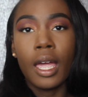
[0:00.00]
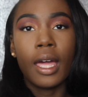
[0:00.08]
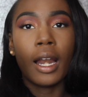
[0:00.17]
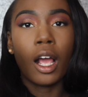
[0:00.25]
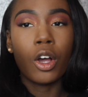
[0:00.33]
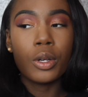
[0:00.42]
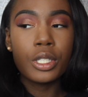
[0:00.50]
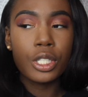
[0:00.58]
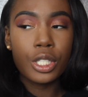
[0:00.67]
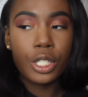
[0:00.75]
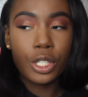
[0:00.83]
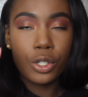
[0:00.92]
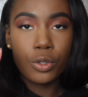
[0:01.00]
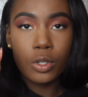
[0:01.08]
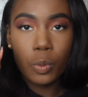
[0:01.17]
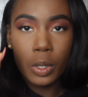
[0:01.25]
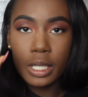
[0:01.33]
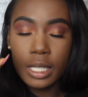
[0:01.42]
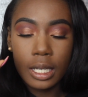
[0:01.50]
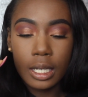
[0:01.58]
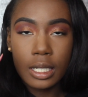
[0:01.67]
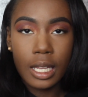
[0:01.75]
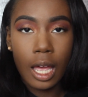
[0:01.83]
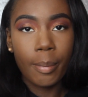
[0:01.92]
And I always just use what's in the
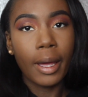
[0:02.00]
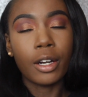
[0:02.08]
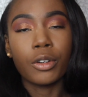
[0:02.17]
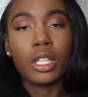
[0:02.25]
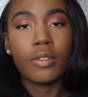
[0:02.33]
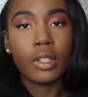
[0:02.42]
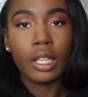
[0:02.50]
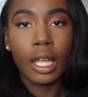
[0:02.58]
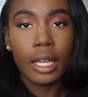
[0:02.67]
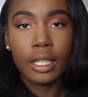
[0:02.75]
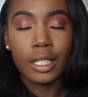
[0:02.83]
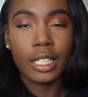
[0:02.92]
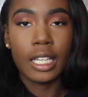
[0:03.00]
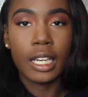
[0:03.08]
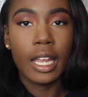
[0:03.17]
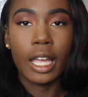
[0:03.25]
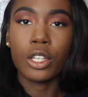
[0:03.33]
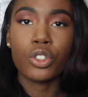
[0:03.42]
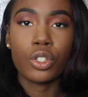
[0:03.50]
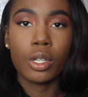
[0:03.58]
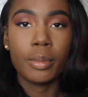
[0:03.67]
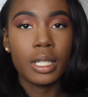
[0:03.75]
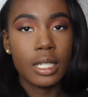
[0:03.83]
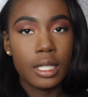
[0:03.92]
top. I don't even like get extra
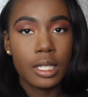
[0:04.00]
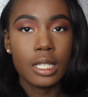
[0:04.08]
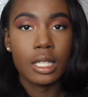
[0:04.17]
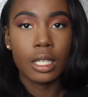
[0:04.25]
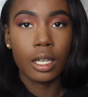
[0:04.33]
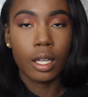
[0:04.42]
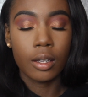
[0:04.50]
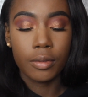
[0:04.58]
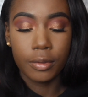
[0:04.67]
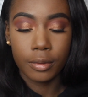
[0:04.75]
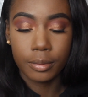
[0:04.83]
because this is enough.